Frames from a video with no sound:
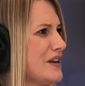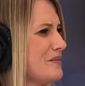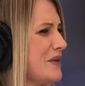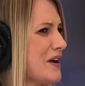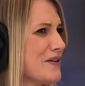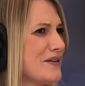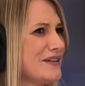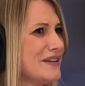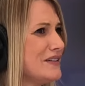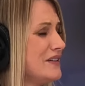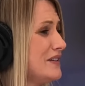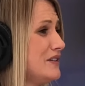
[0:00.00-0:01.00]
get married
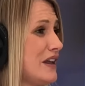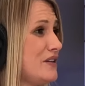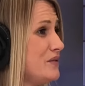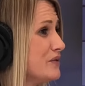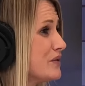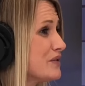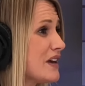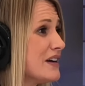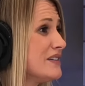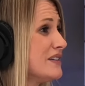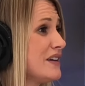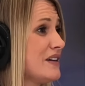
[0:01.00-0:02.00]
and they use those
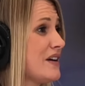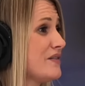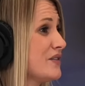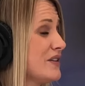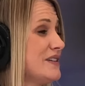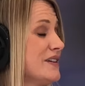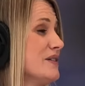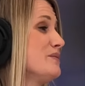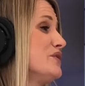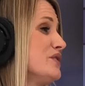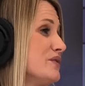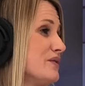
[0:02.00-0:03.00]
sites and they have a great
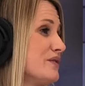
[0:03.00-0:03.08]
time. So,